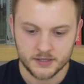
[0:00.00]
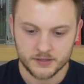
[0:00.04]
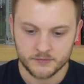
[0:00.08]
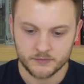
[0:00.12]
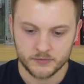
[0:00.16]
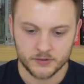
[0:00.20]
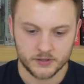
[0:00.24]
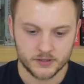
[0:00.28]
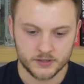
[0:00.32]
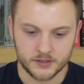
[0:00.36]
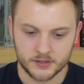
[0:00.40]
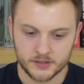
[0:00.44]

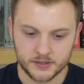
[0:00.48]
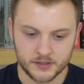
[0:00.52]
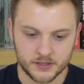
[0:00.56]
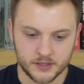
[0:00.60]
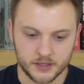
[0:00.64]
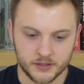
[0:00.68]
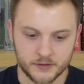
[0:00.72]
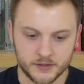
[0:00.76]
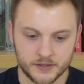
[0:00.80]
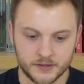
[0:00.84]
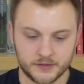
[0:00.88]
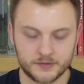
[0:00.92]

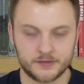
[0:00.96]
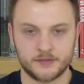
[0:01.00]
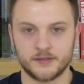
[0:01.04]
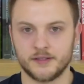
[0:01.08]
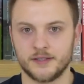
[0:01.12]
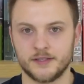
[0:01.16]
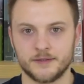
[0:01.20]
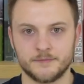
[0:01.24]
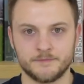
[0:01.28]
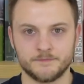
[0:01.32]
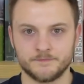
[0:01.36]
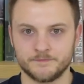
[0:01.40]
It's
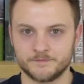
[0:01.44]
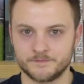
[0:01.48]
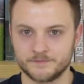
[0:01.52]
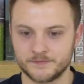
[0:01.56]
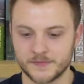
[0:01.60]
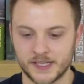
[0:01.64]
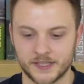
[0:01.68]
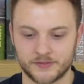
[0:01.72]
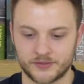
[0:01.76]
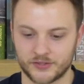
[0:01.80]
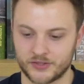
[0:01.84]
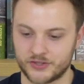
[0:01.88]
a
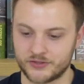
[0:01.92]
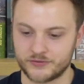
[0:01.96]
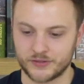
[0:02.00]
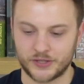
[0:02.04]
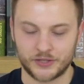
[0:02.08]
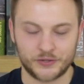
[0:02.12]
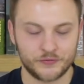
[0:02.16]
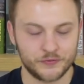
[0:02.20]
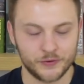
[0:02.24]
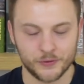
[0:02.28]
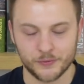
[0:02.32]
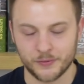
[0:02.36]

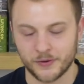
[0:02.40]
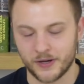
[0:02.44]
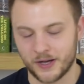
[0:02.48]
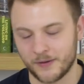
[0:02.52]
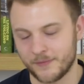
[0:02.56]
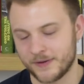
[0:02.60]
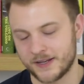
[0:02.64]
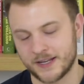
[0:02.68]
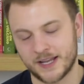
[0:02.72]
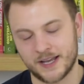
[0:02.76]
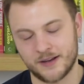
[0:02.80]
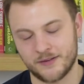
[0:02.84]
stressful one. I
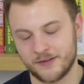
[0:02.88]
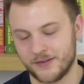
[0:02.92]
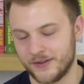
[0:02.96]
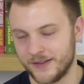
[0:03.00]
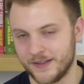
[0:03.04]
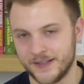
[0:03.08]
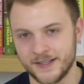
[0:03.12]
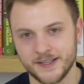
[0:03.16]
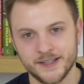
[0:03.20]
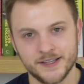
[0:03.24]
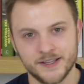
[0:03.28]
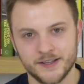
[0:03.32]
mean, that way.
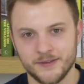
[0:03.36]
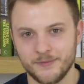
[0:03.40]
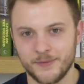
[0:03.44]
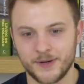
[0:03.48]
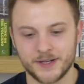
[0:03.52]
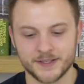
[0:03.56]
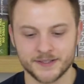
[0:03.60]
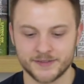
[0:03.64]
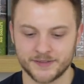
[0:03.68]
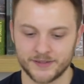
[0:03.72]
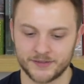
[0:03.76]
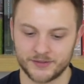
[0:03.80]

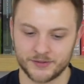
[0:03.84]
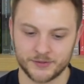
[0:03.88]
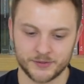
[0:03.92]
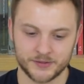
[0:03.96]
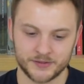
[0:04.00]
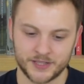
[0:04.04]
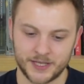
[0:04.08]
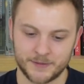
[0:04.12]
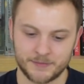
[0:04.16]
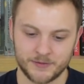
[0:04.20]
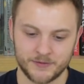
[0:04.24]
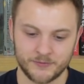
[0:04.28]
Why does this always
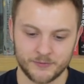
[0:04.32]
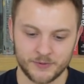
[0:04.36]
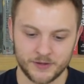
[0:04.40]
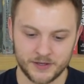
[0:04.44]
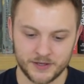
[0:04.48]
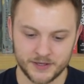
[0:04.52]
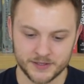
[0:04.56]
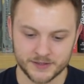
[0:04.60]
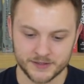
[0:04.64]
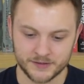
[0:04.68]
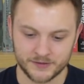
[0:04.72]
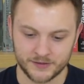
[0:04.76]
happen?
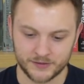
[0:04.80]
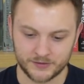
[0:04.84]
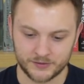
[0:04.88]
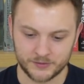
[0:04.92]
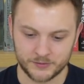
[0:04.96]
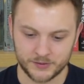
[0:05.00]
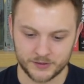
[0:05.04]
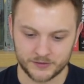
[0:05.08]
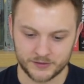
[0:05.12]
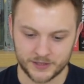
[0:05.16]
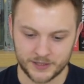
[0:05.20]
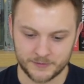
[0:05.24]
Why does this
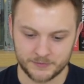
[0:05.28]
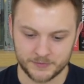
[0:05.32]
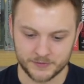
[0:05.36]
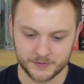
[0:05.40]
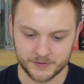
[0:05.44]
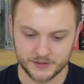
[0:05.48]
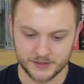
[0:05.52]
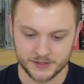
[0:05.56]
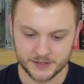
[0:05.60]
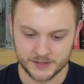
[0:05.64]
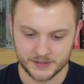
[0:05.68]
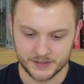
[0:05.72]
always happen?